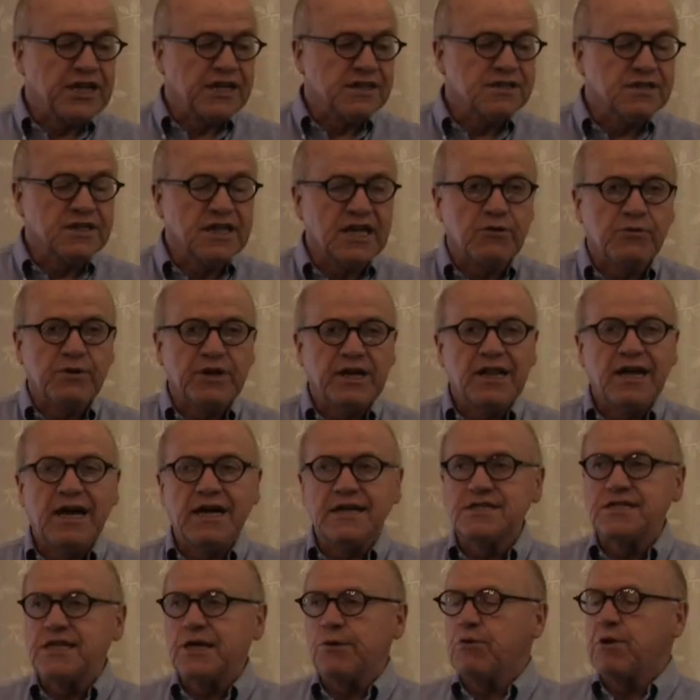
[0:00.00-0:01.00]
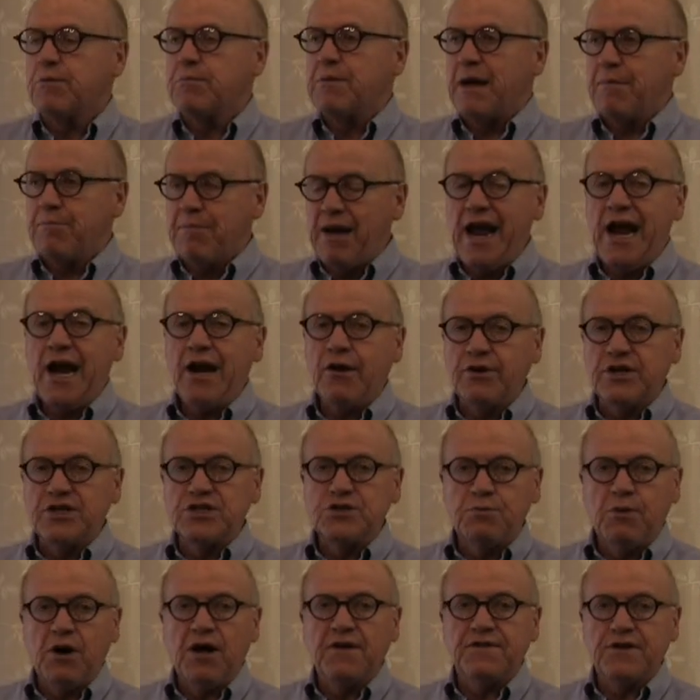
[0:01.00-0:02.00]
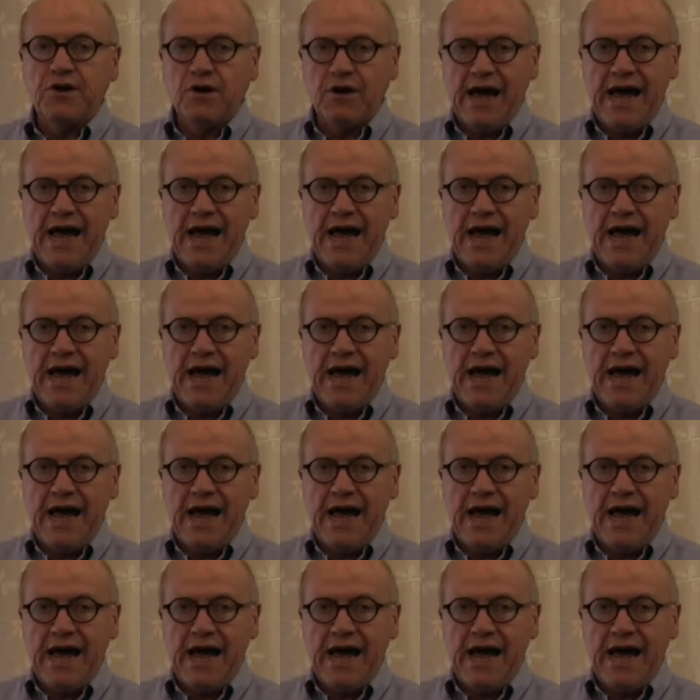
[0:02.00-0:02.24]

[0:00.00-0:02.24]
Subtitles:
until I realized that when my parents bought their